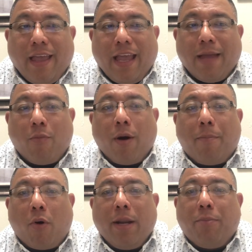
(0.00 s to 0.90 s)
And more
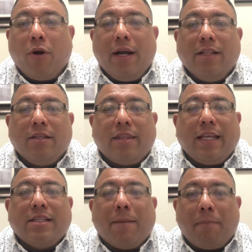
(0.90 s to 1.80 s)
importantly, put it into
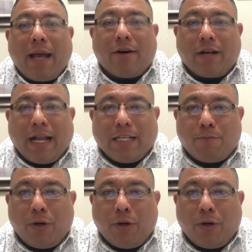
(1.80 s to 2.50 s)
things that matter, guys.